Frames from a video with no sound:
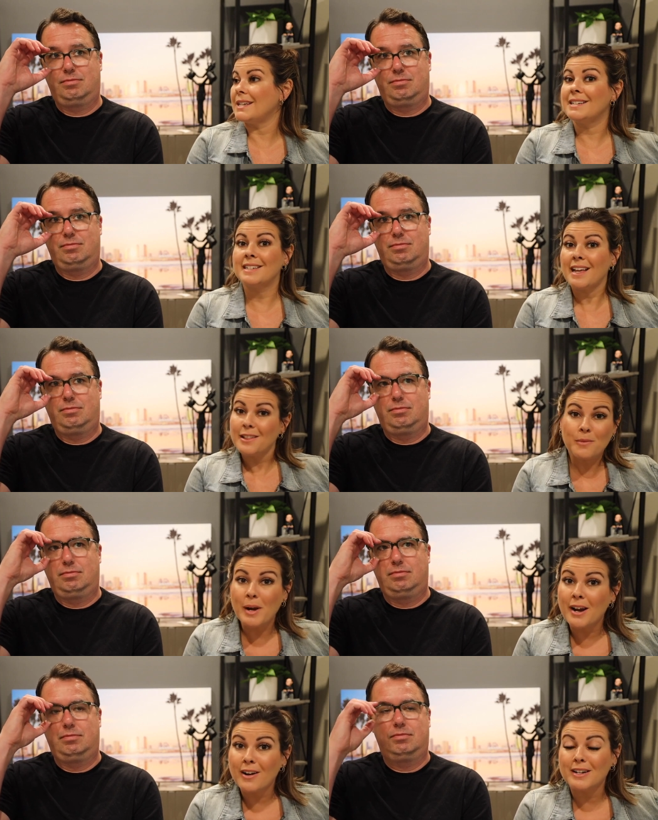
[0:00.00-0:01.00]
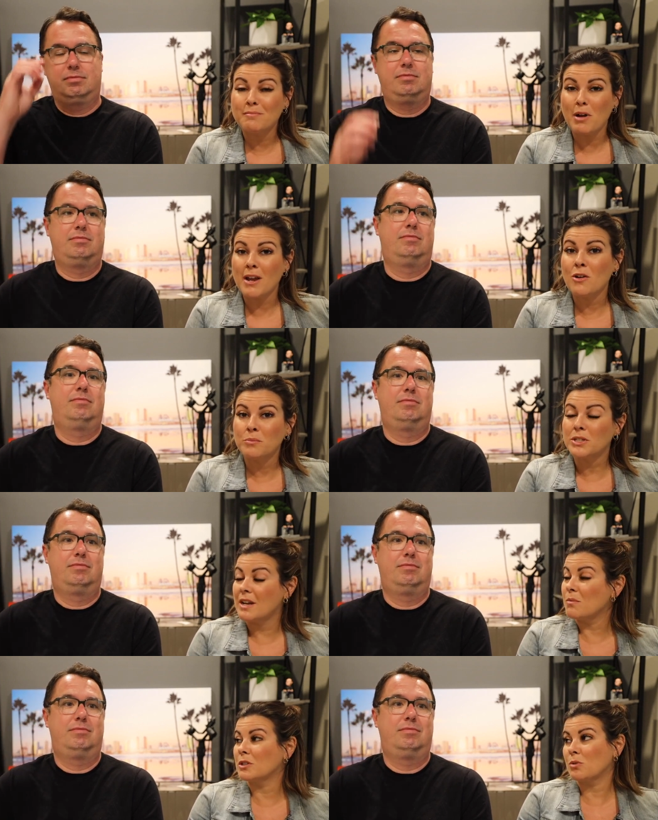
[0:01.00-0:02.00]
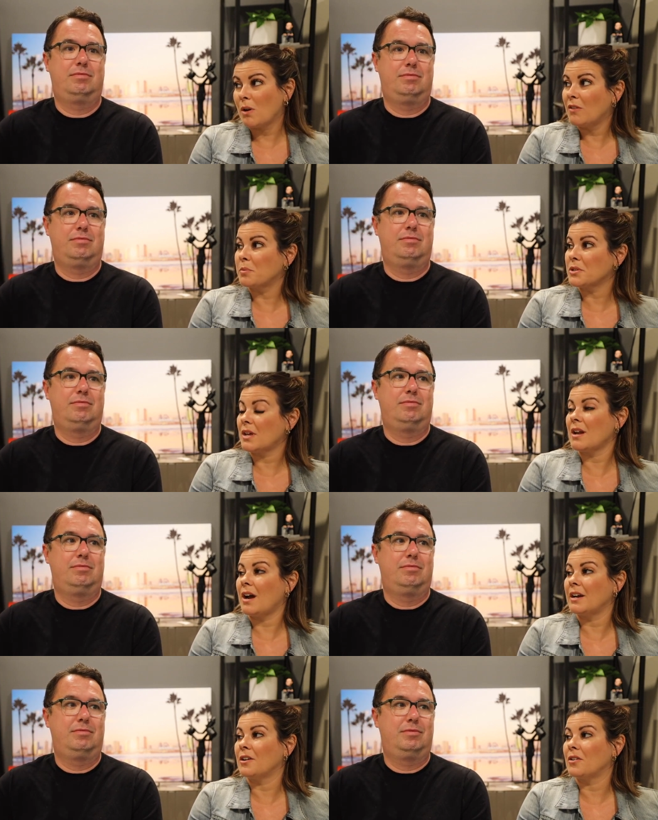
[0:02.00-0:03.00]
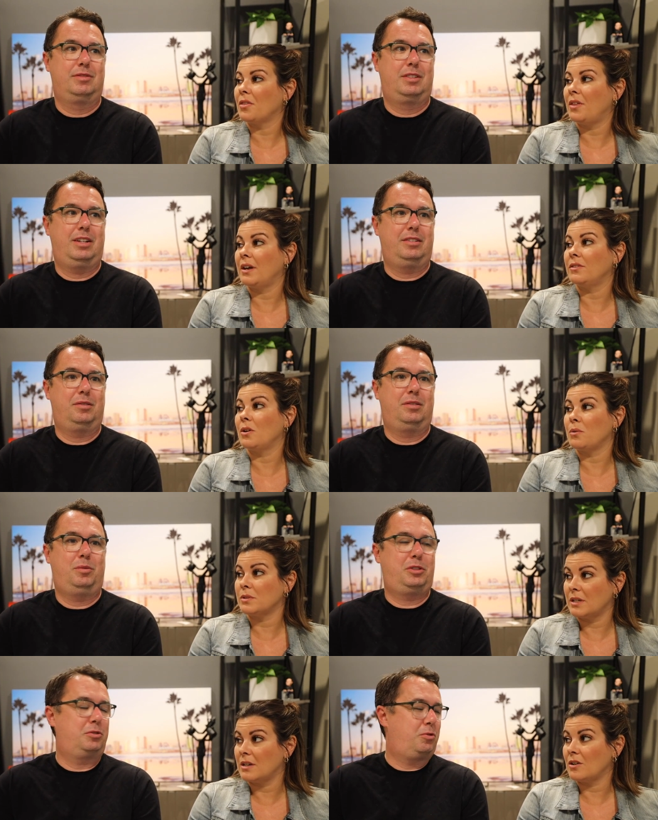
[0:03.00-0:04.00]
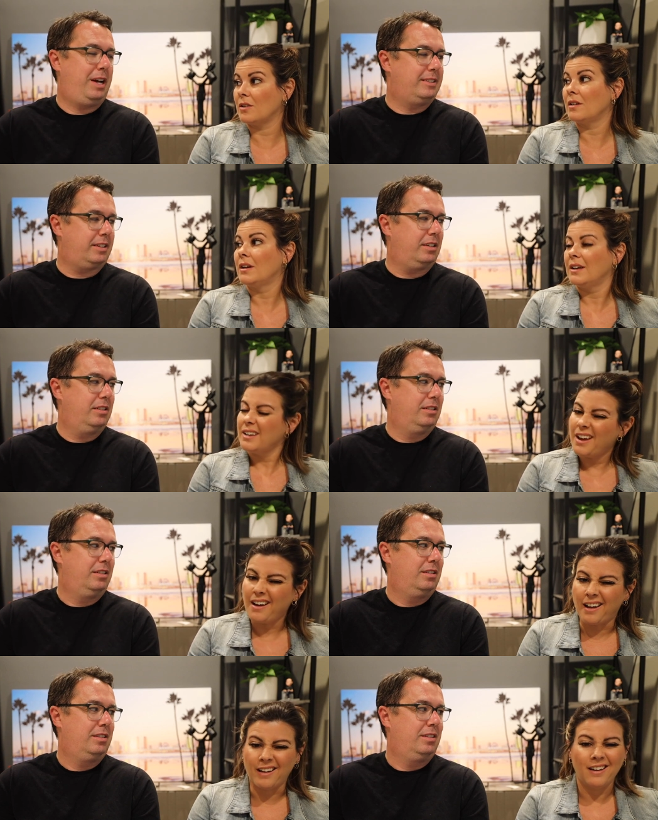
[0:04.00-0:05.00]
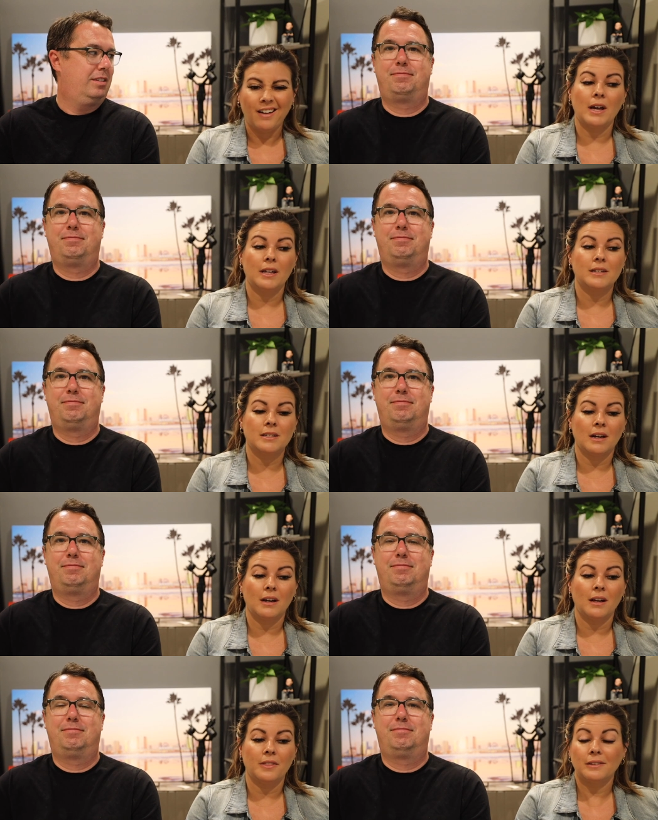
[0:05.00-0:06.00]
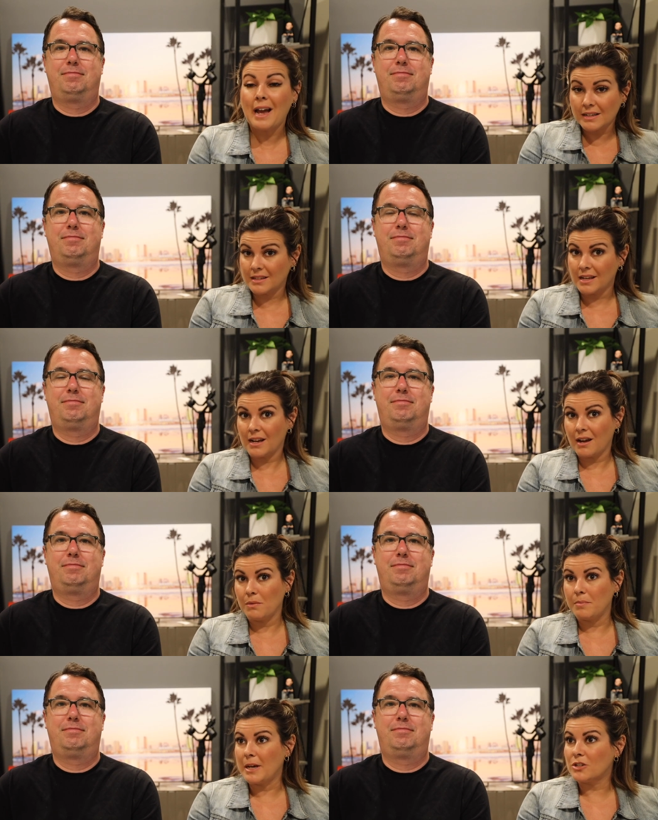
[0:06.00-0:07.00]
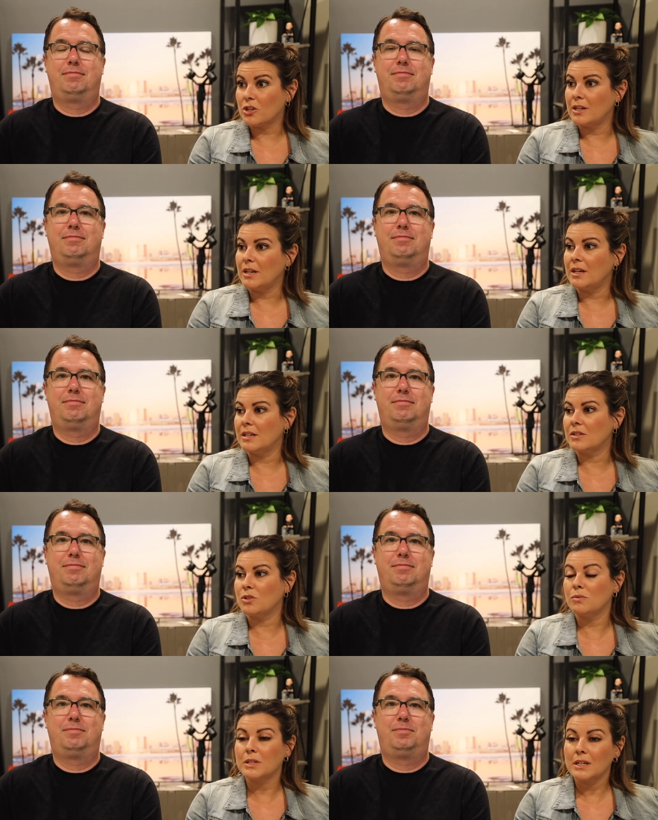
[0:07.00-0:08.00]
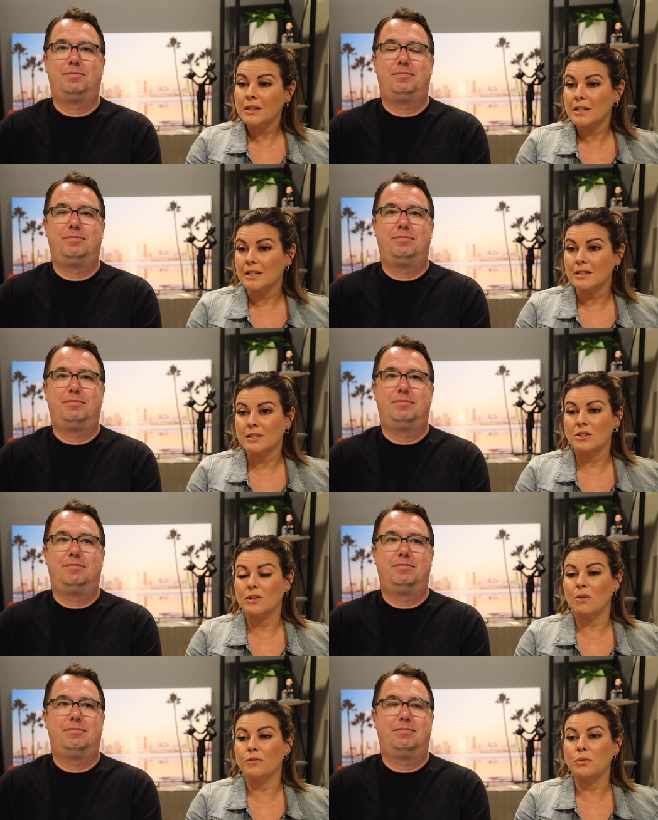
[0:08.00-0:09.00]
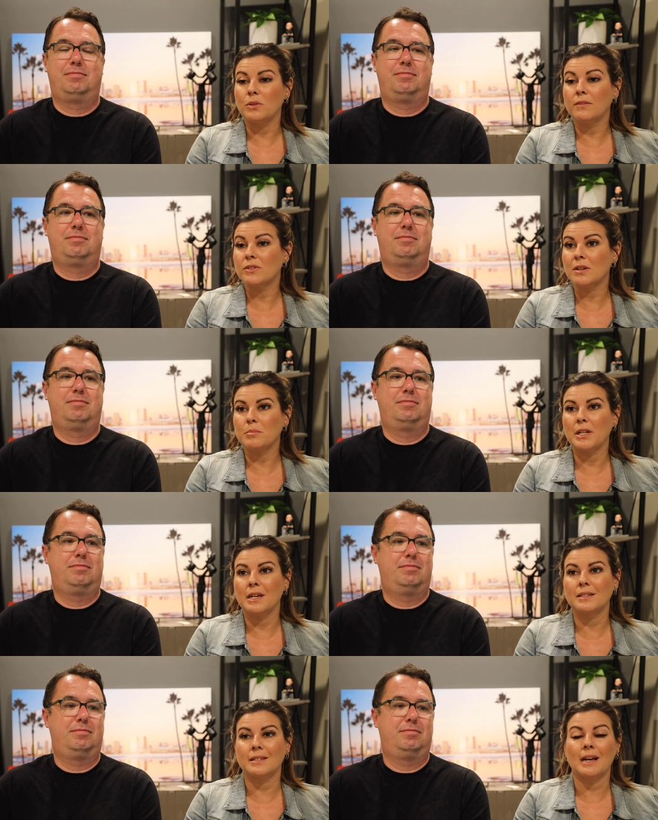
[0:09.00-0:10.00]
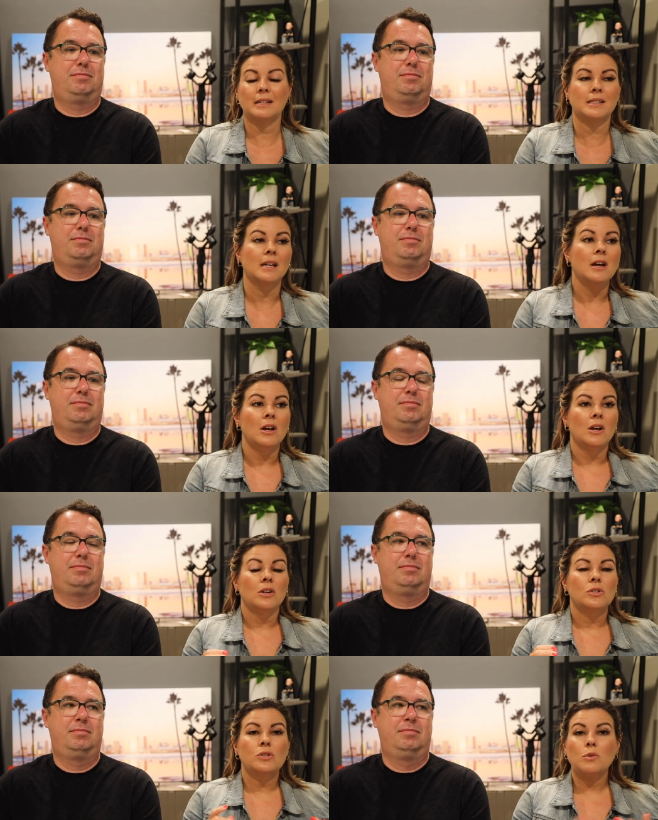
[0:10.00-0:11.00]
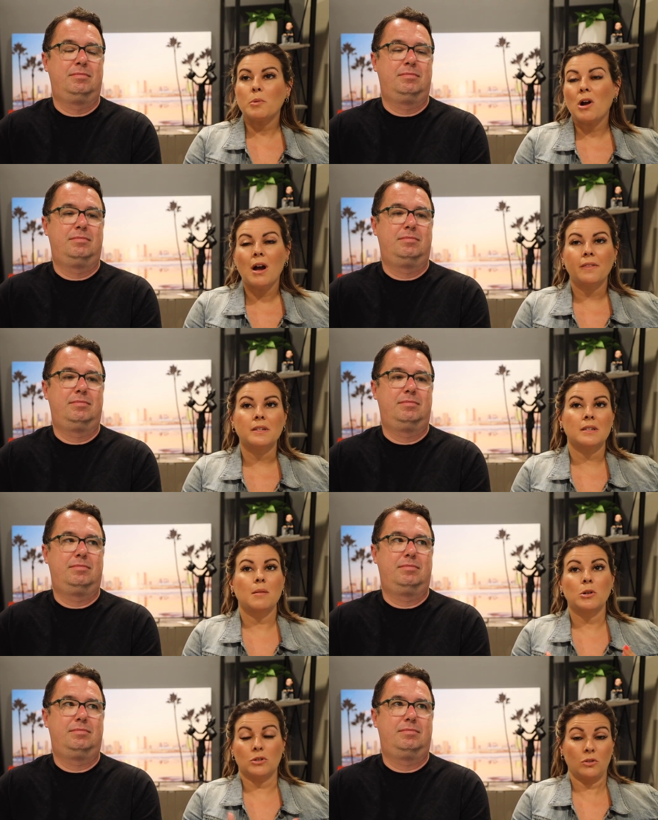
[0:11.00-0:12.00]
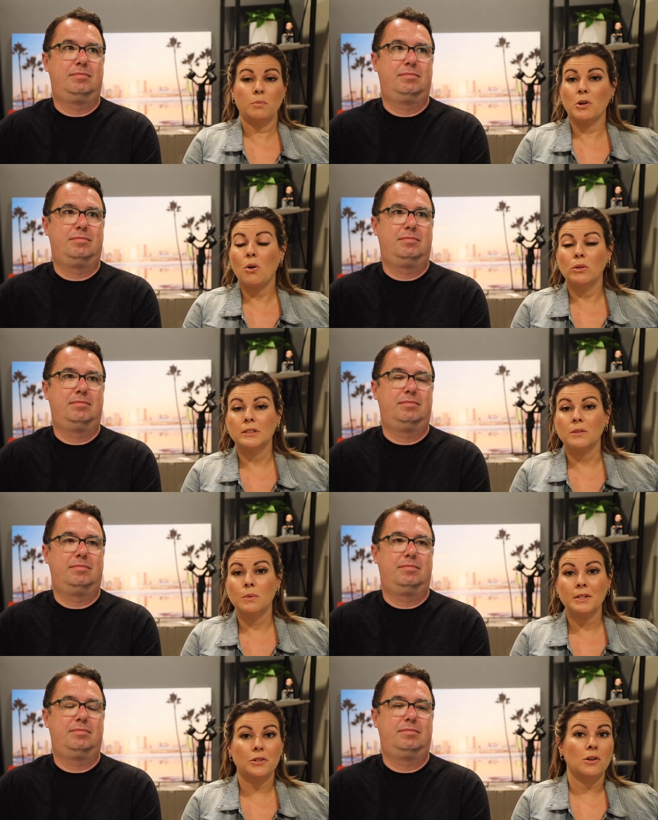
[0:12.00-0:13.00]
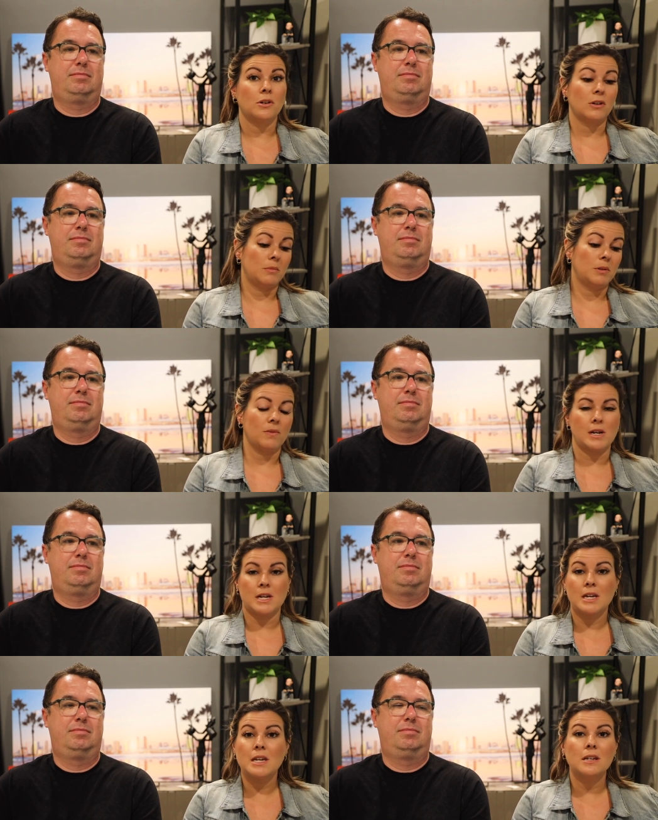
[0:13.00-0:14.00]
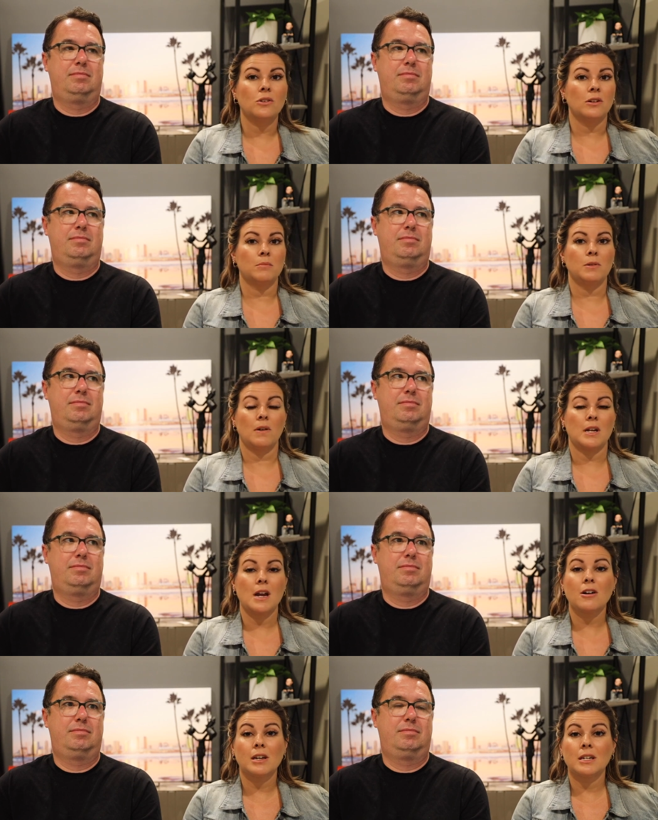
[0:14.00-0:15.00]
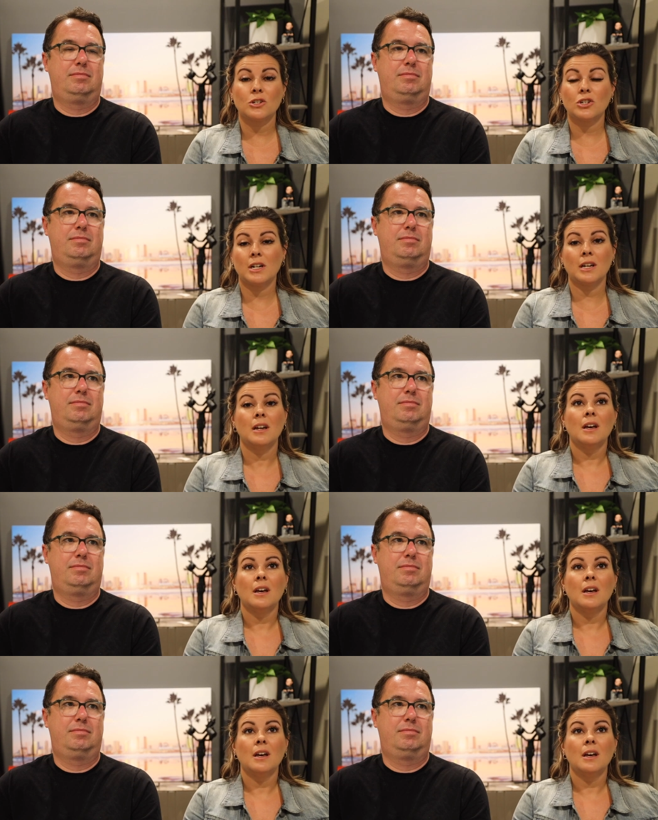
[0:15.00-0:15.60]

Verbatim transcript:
Speaker 1: in Delaware, in my home state, were 12% higher than those which here. Which is crazy. Yeah. And uh, the last thing I would mention is utilities. You know, if you live someplace that's super hot in the summer, super cold in the winter, you're gonna be running heat, you're gonna be running air conditioning.